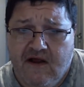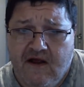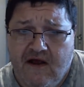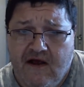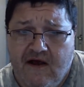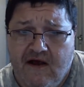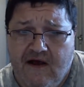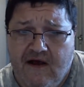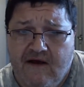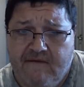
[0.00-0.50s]

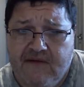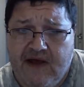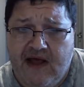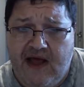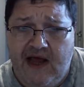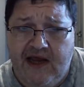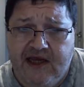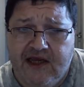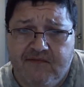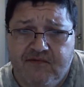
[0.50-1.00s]

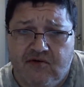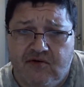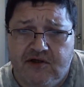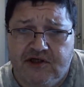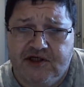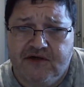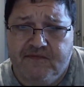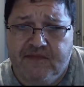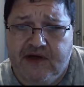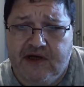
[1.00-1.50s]

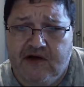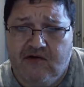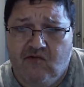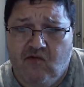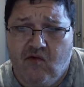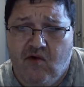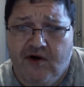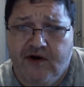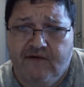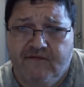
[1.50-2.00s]
Acupuncture being
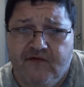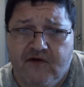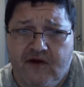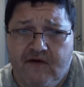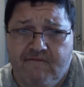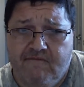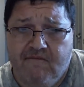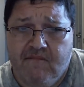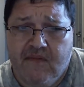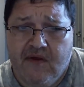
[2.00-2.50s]
one of
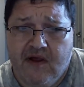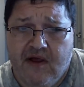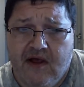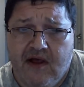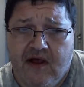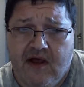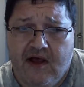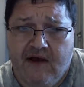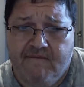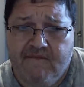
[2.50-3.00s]
them.
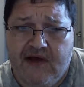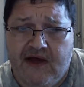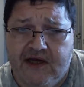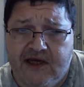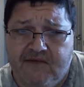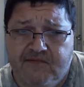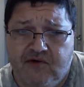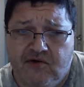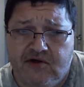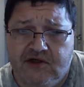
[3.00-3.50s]

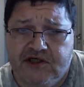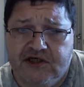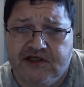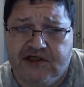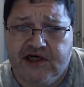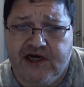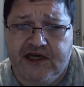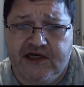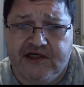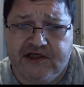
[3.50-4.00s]
Acupuncture is
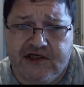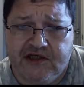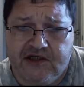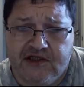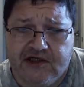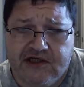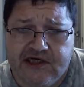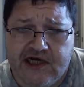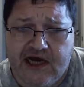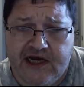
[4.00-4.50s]
an
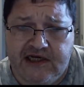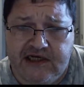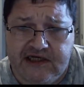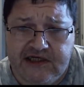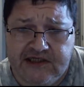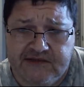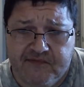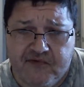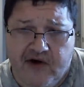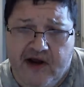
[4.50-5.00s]
ancient
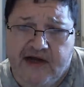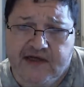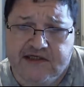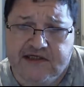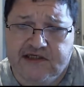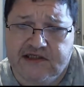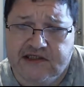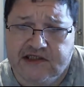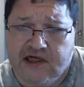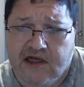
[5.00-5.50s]
Chinese
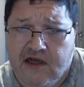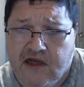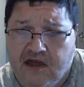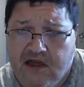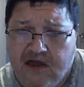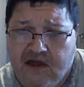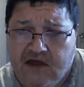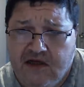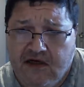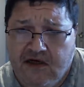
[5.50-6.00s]
practice,
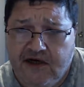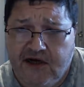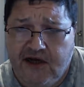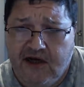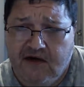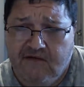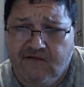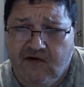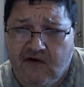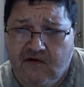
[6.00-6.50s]
and it
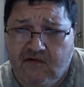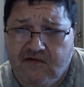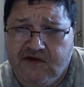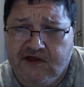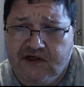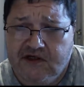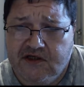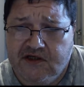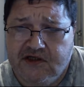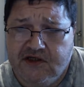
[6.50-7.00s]
involves
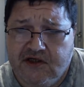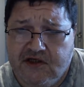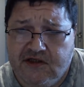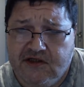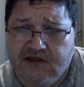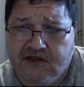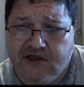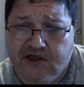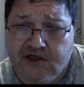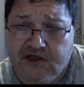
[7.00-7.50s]
the
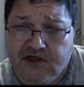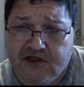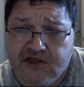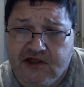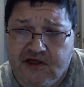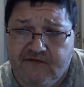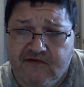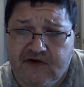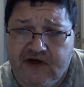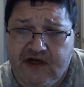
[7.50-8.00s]

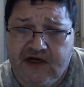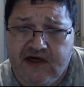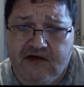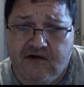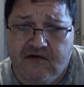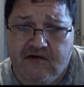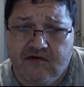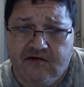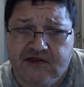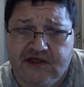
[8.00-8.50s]
insertion of
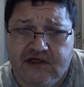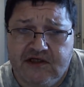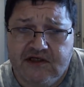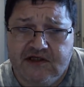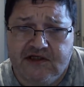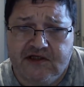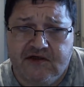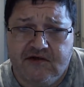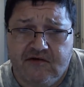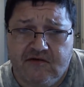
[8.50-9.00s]
needles
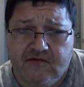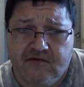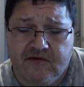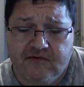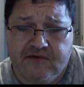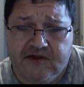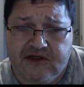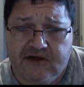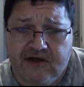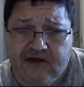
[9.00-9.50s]
into
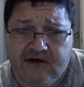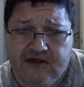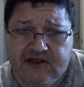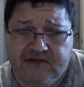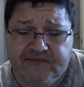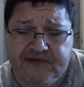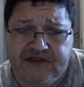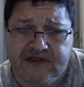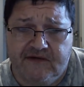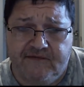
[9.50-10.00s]

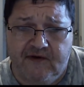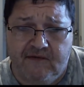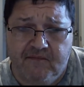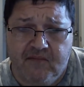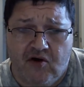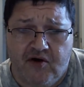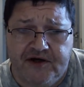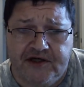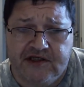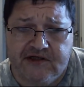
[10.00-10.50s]
specific
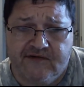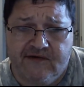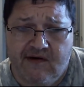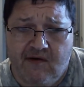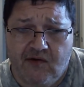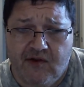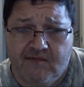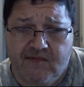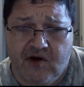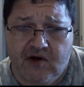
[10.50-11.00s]
points
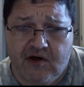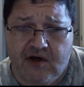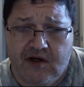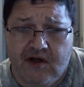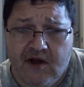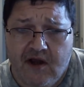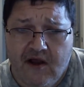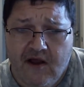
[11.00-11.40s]
throughout the body.